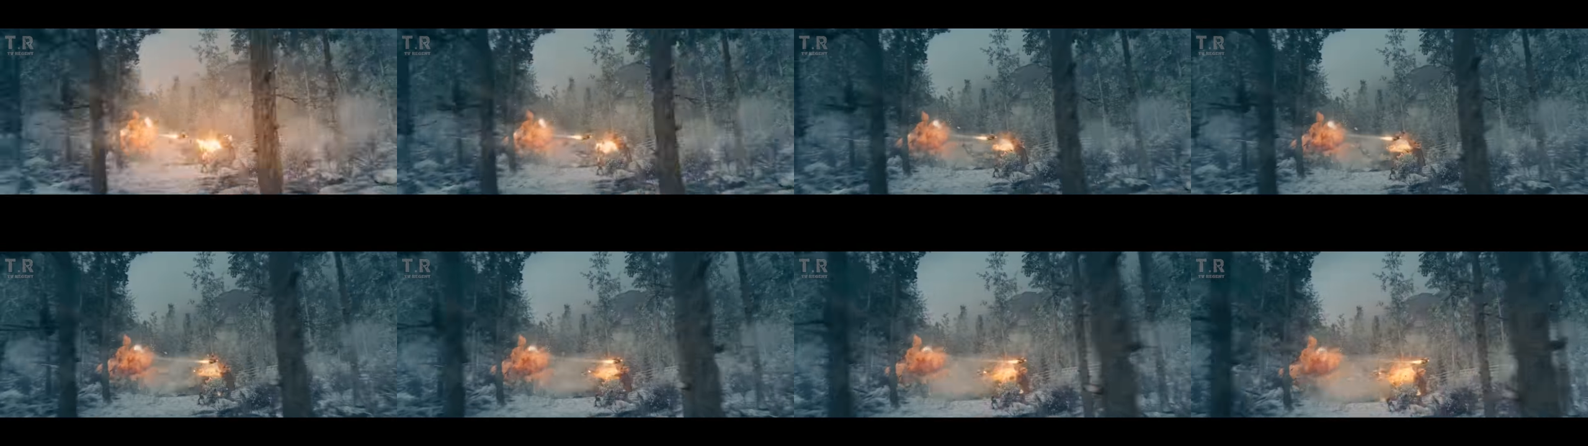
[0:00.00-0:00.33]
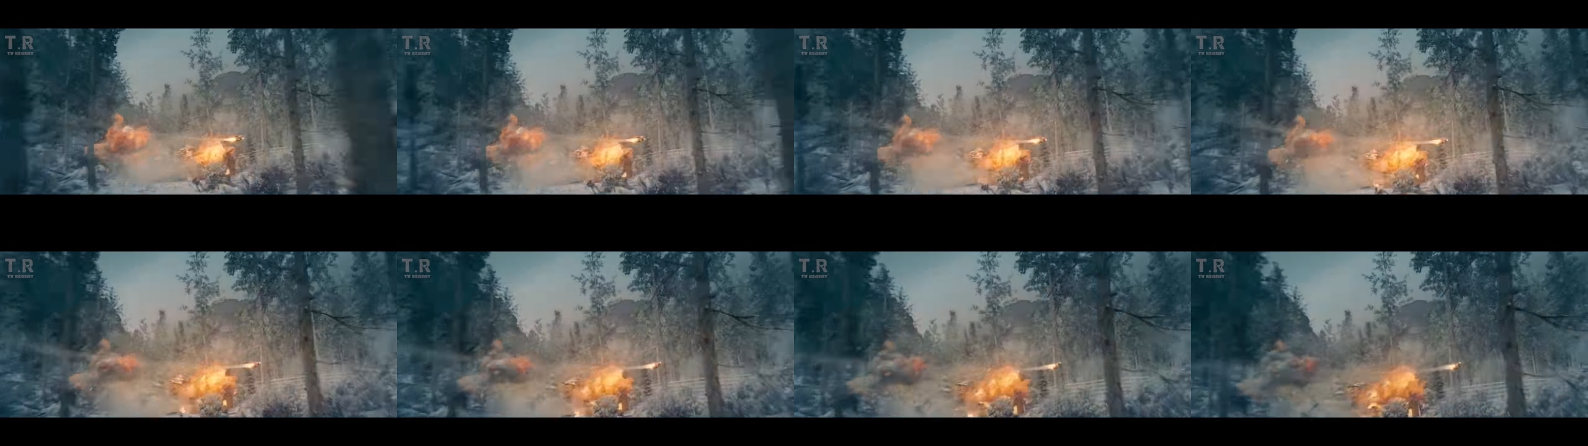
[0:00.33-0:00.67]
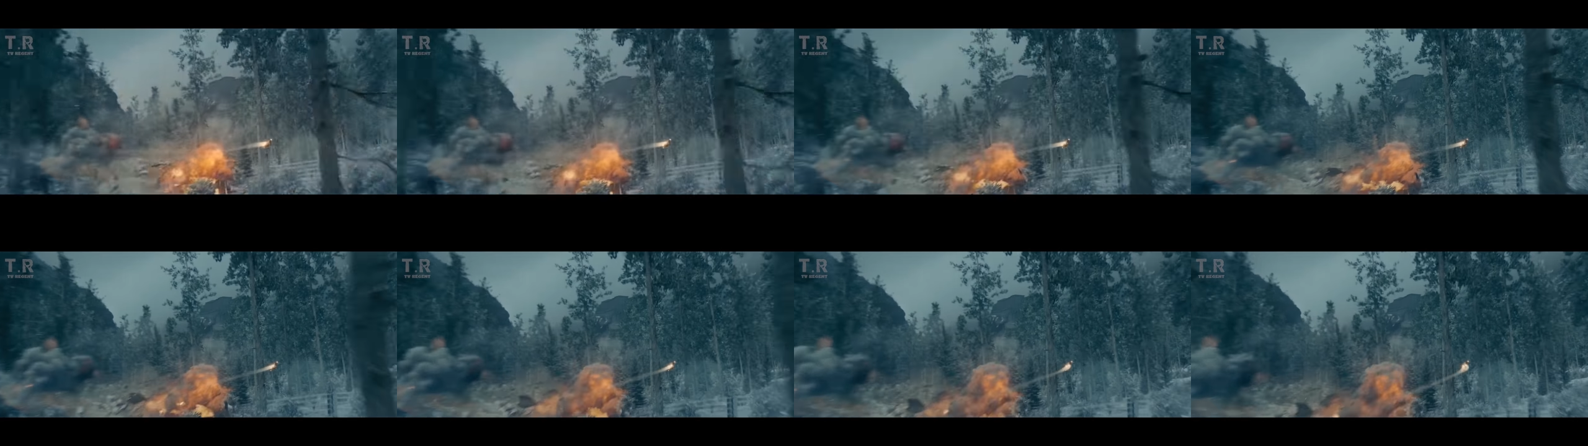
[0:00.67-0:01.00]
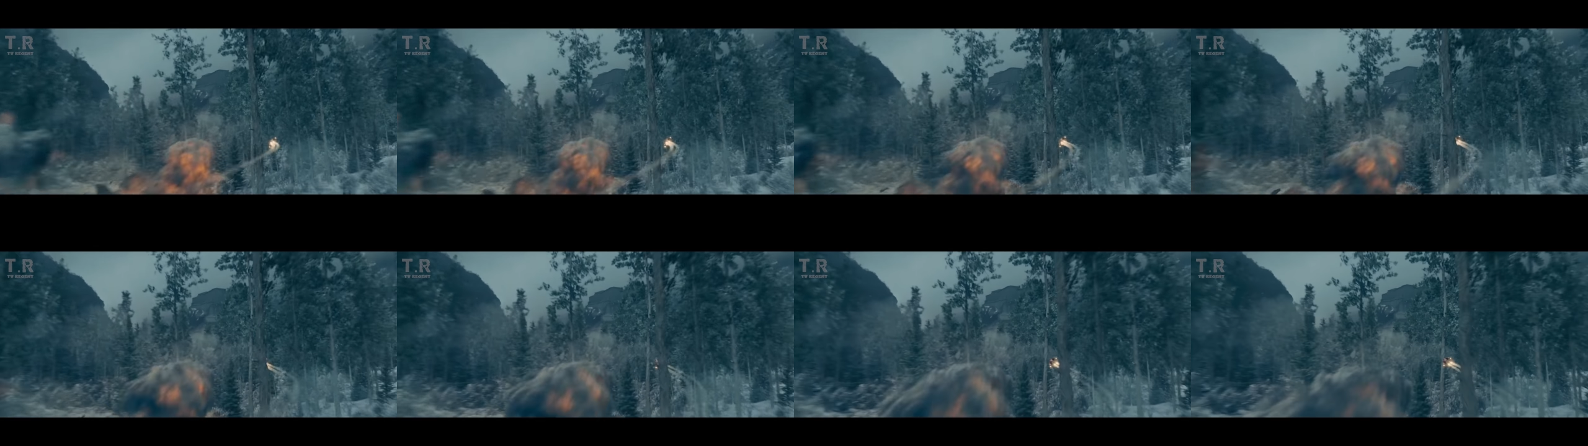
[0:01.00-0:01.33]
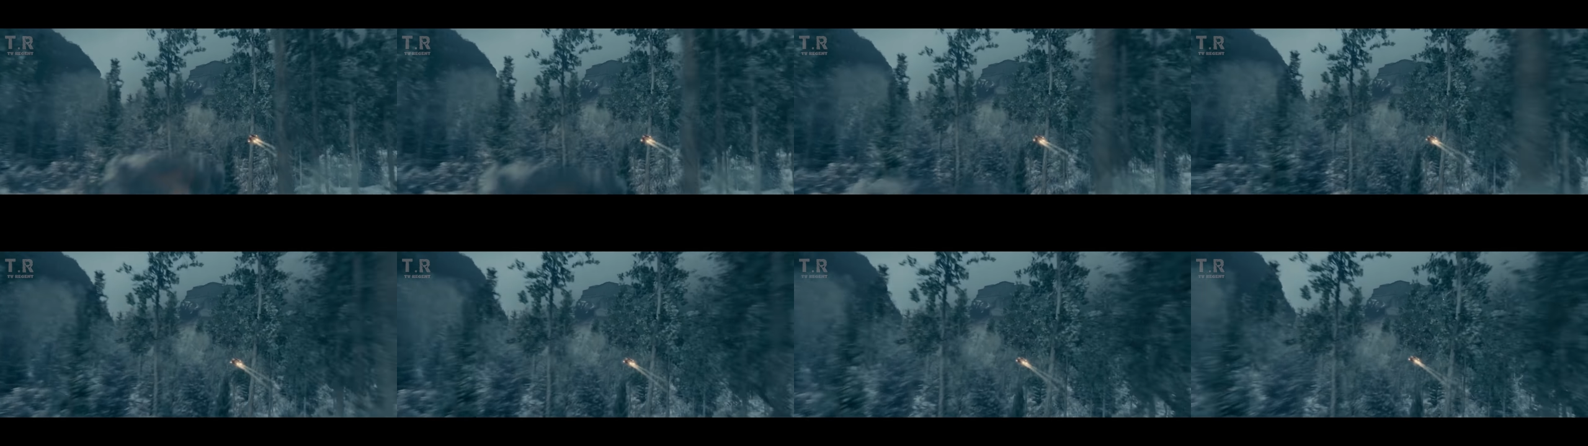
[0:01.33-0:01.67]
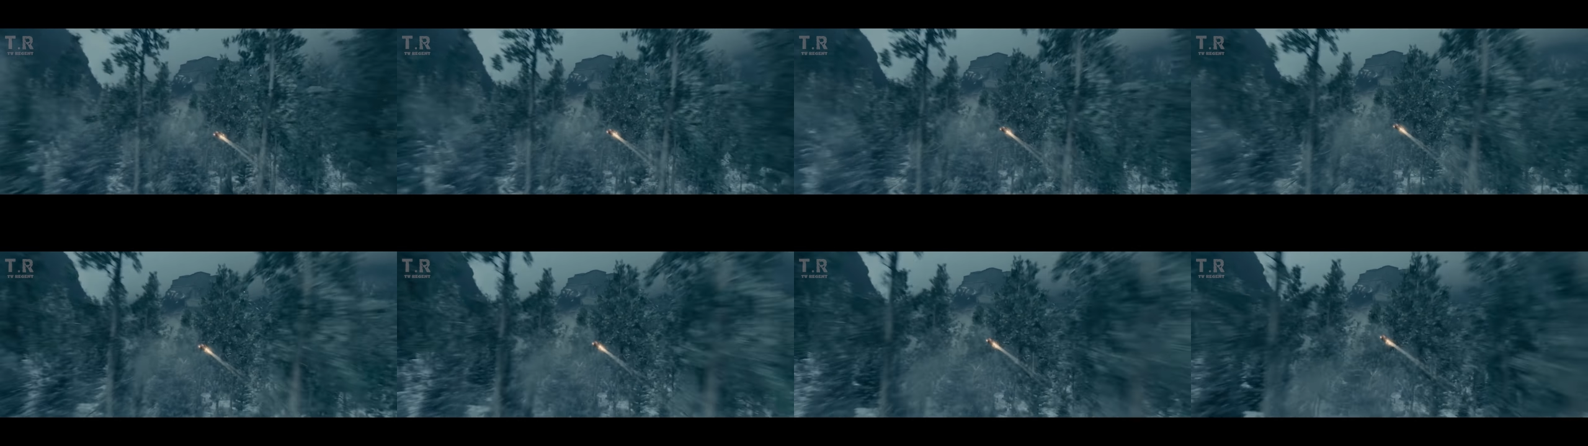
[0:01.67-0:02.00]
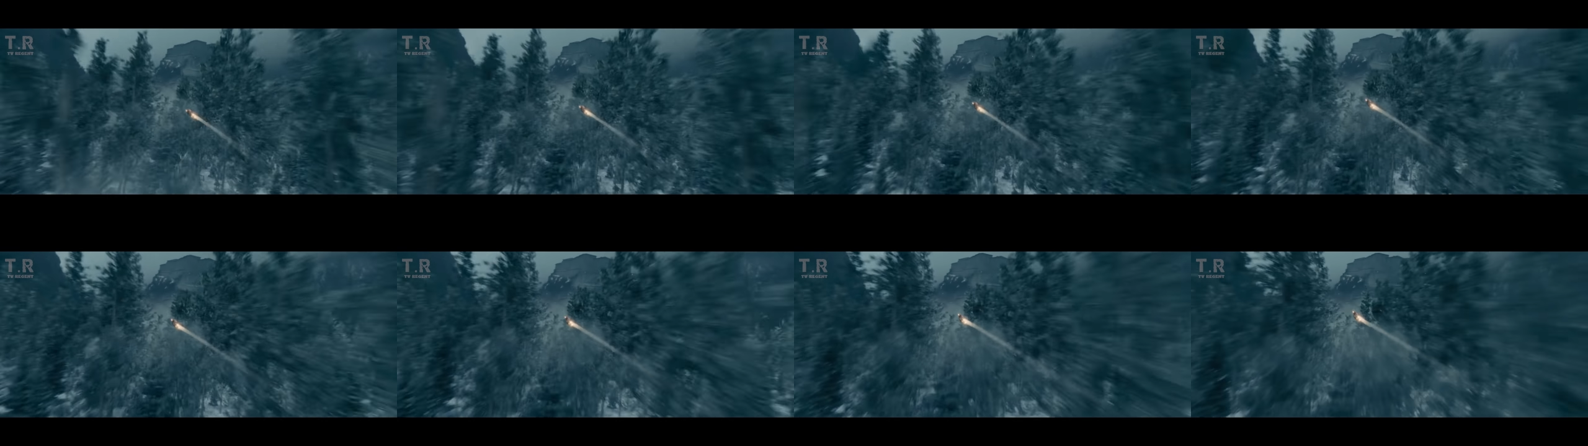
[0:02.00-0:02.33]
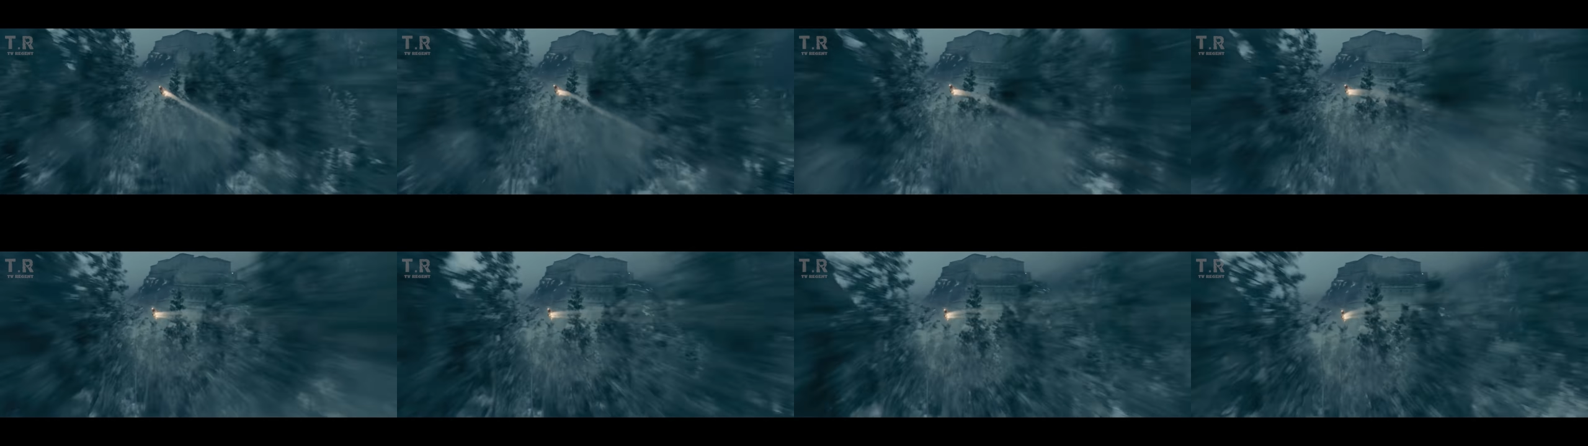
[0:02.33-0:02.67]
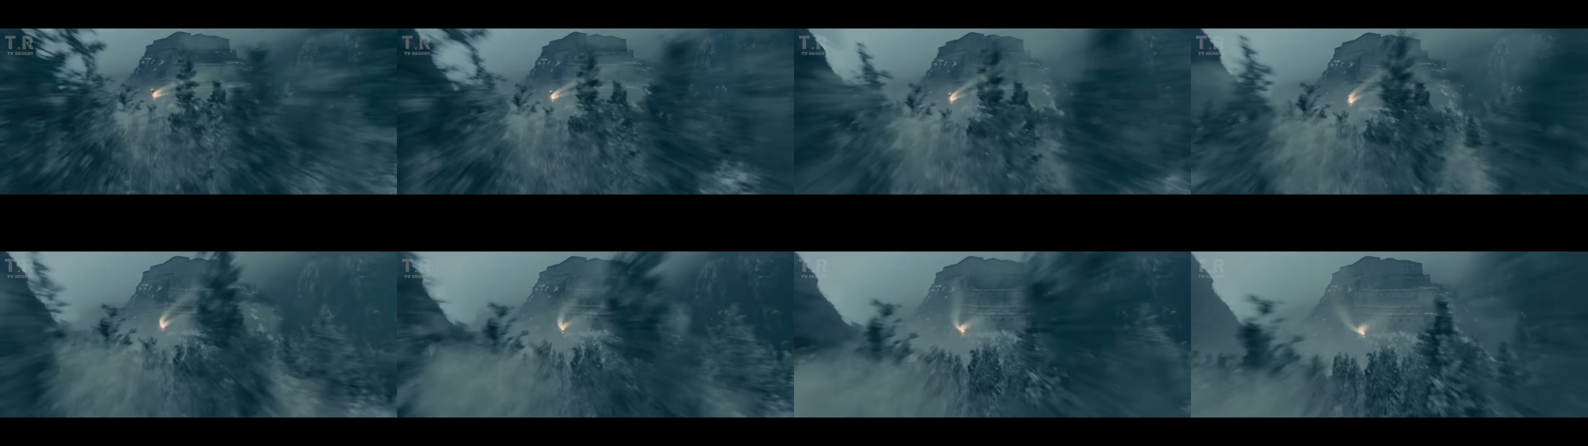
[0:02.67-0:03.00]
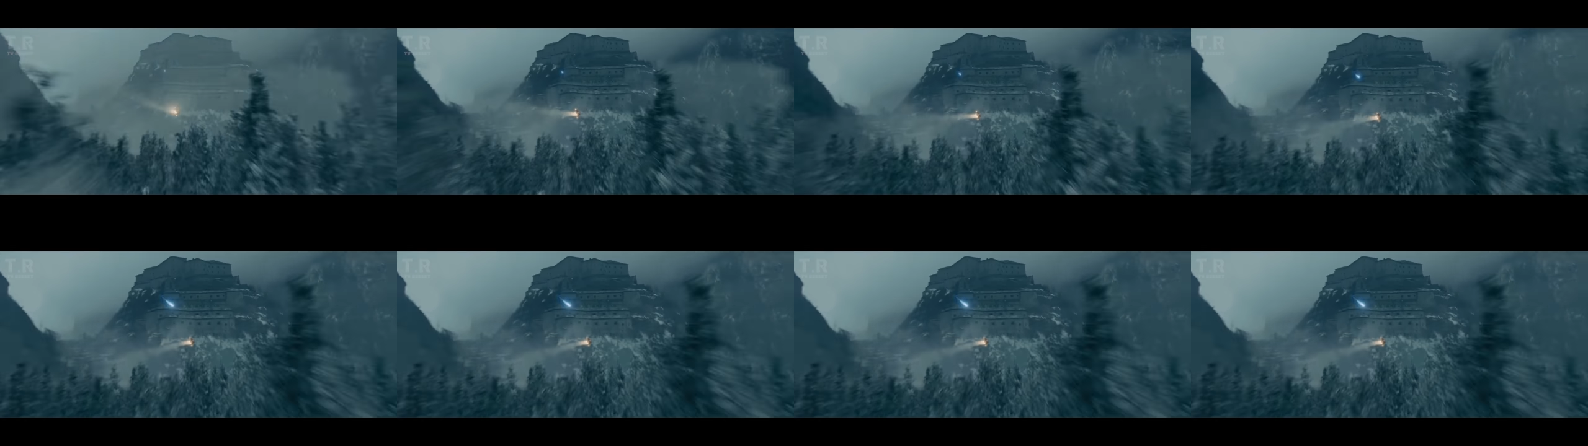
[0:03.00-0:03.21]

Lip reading: Nobody's mouth can be seen.